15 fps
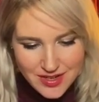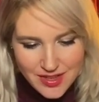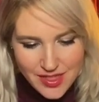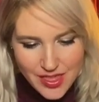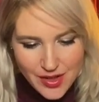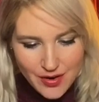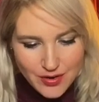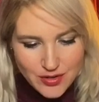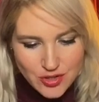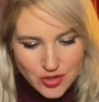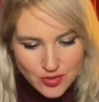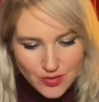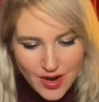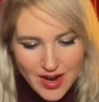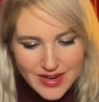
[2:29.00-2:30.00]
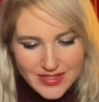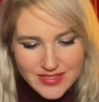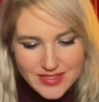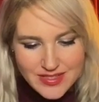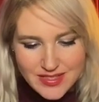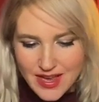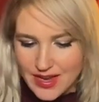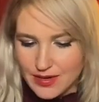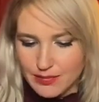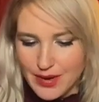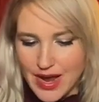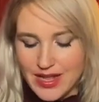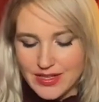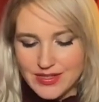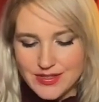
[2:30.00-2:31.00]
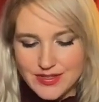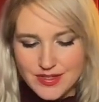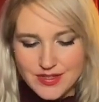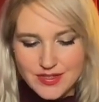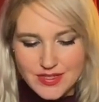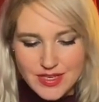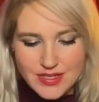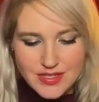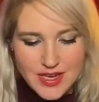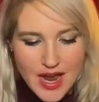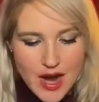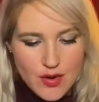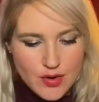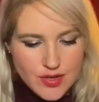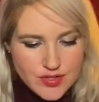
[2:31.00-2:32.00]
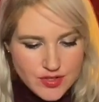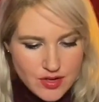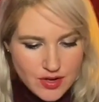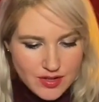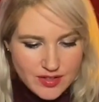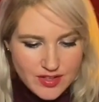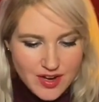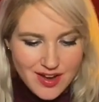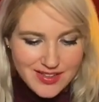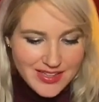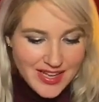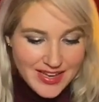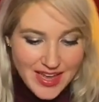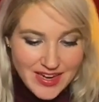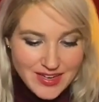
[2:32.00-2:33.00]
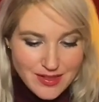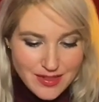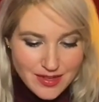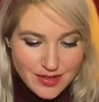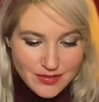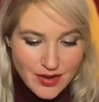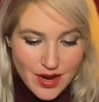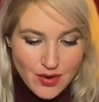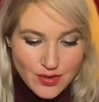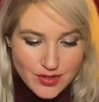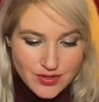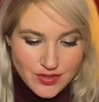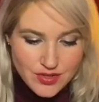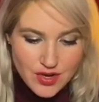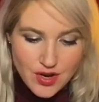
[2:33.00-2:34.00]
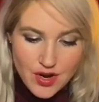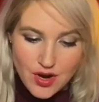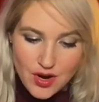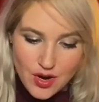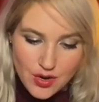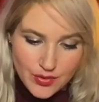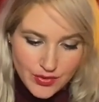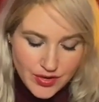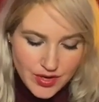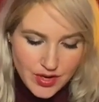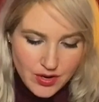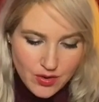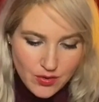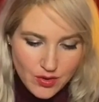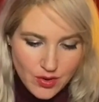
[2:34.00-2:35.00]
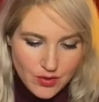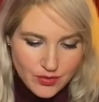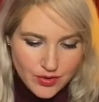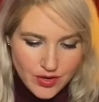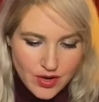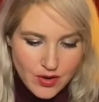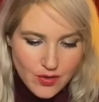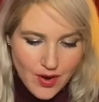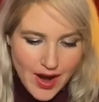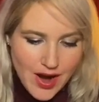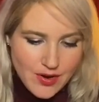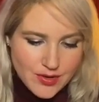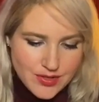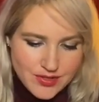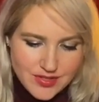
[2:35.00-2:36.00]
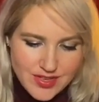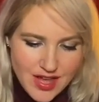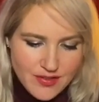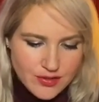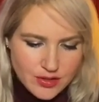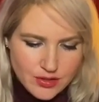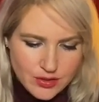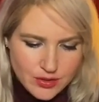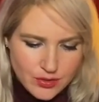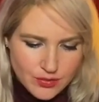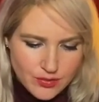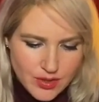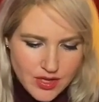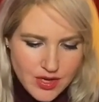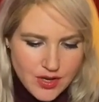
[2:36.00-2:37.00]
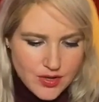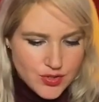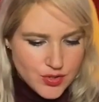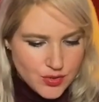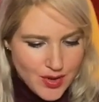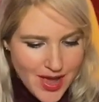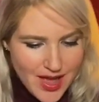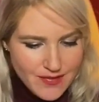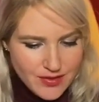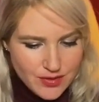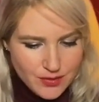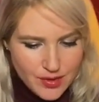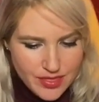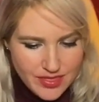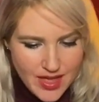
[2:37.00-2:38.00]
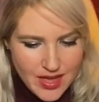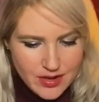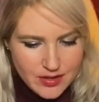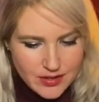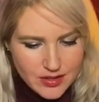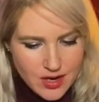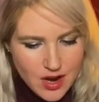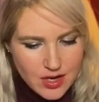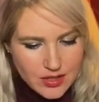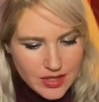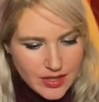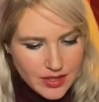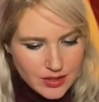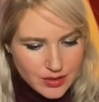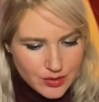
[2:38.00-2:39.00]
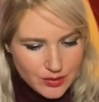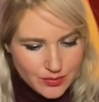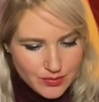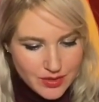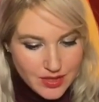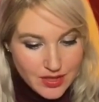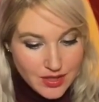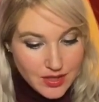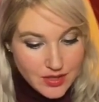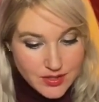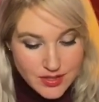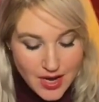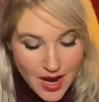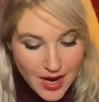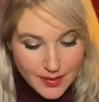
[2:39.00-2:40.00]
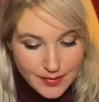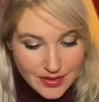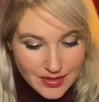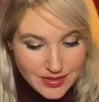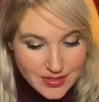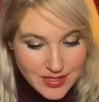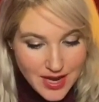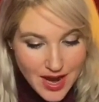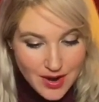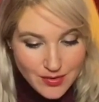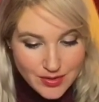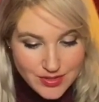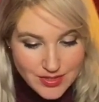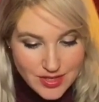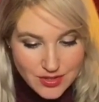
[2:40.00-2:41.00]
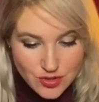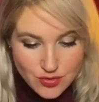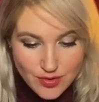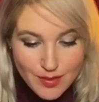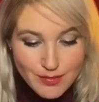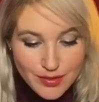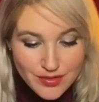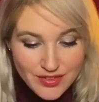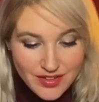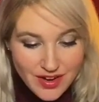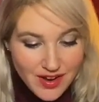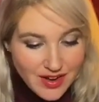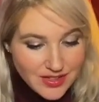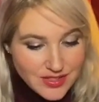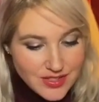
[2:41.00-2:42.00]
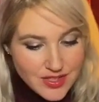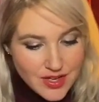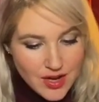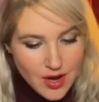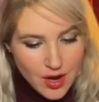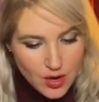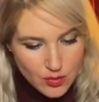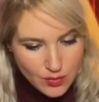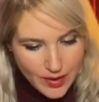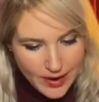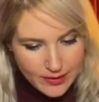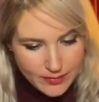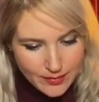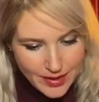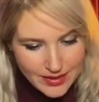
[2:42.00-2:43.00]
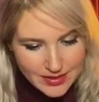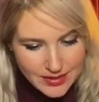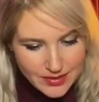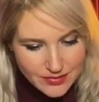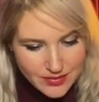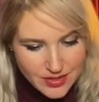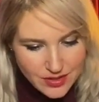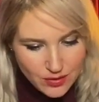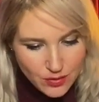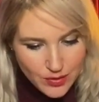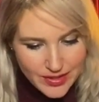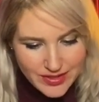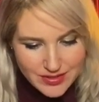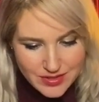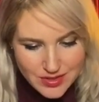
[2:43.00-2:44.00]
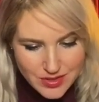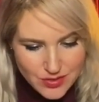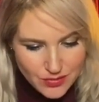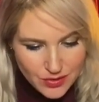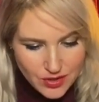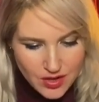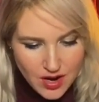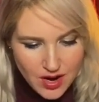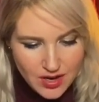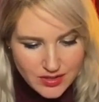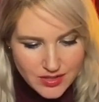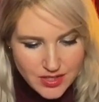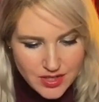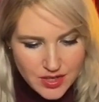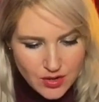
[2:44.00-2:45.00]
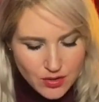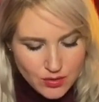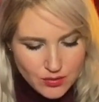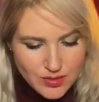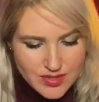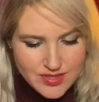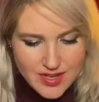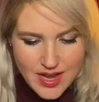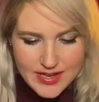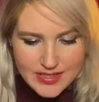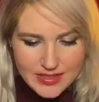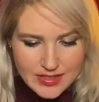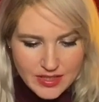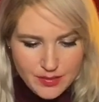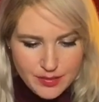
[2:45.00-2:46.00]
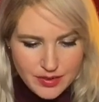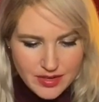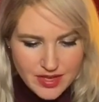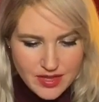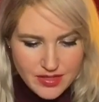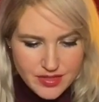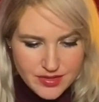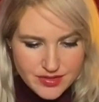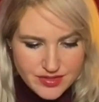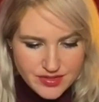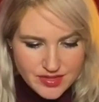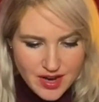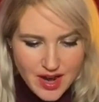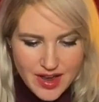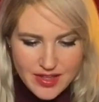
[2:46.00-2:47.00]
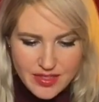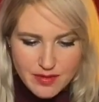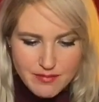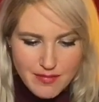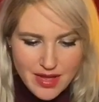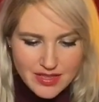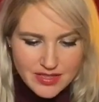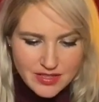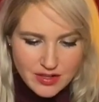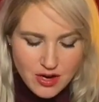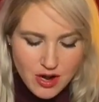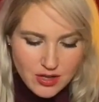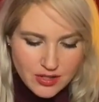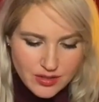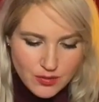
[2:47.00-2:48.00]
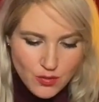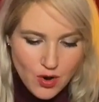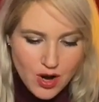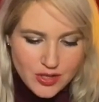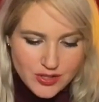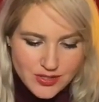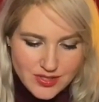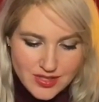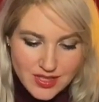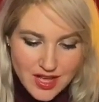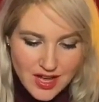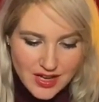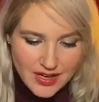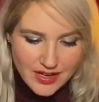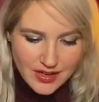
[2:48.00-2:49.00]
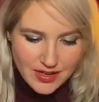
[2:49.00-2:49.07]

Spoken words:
Their shrines and palaces and towers are not like anything of ours. Oh no, ours never loom to heaven with that ungodly gloom. Time-eaten towers that tremble not around by lifting wings forgot, resignedly beneath the sky the melancholy waters lie.